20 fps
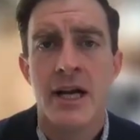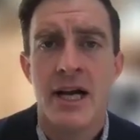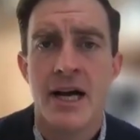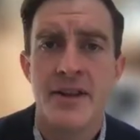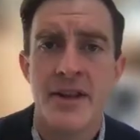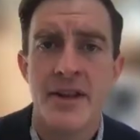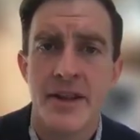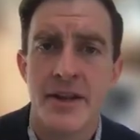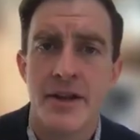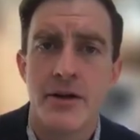
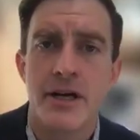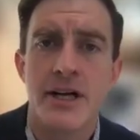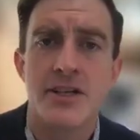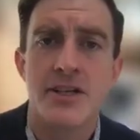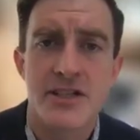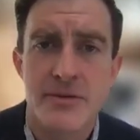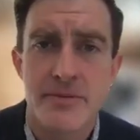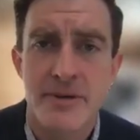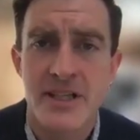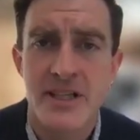And then there
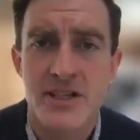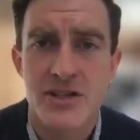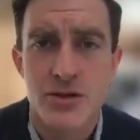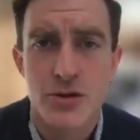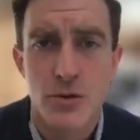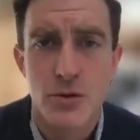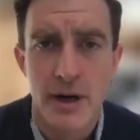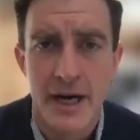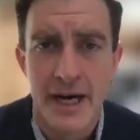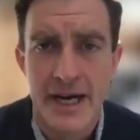gets to be this
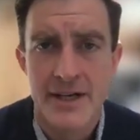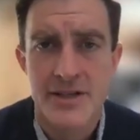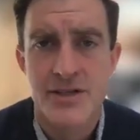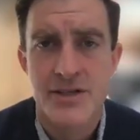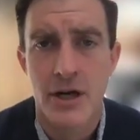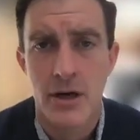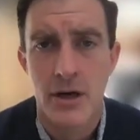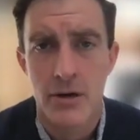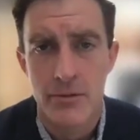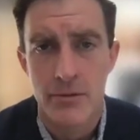gray
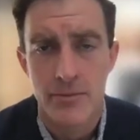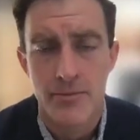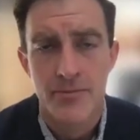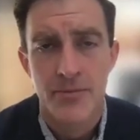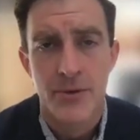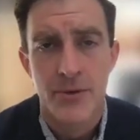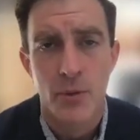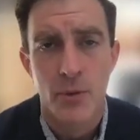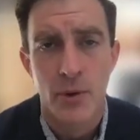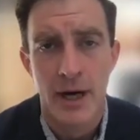zone
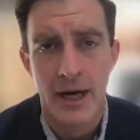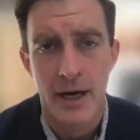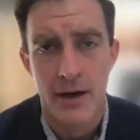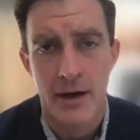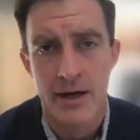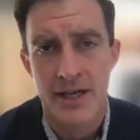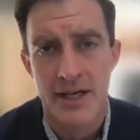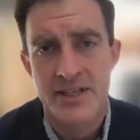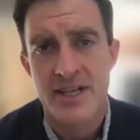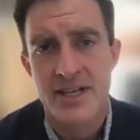
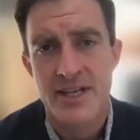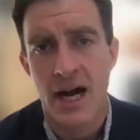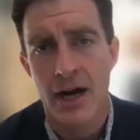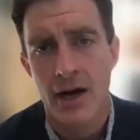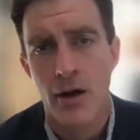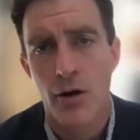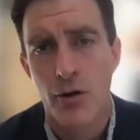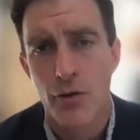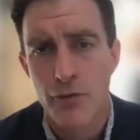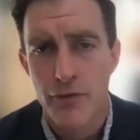where it's
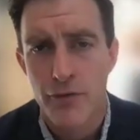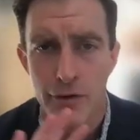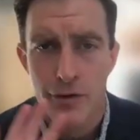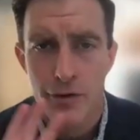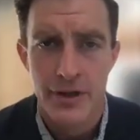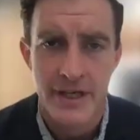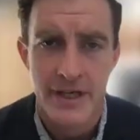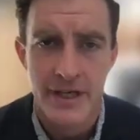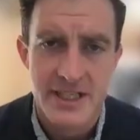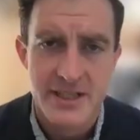not
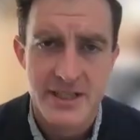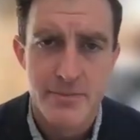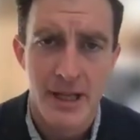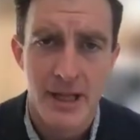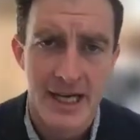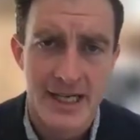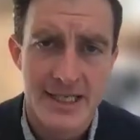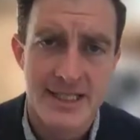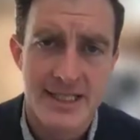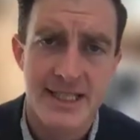overtly
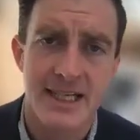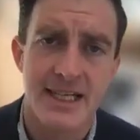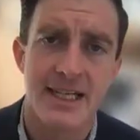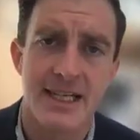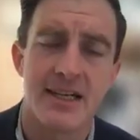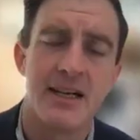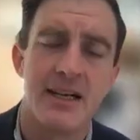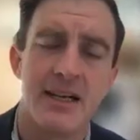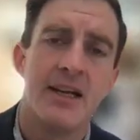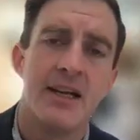
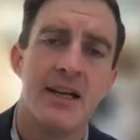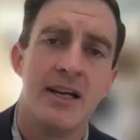dysplastic,